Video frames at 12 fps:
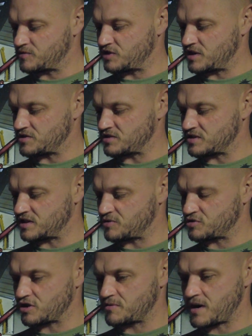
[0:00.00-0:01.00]
as I said, I'm
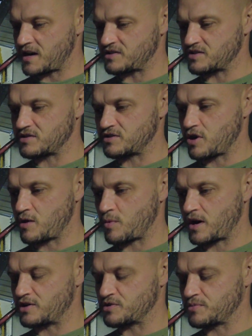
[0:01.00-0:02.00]
trying to make this as
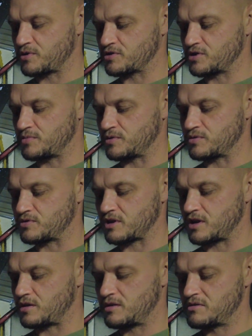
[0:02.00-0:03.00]
lightweight as possible,
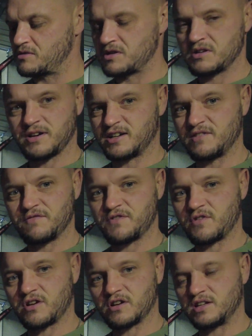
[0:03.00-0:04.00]
so I didn't
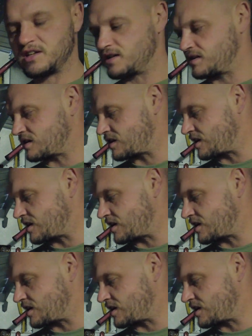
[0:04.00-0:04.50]
feel like I needed an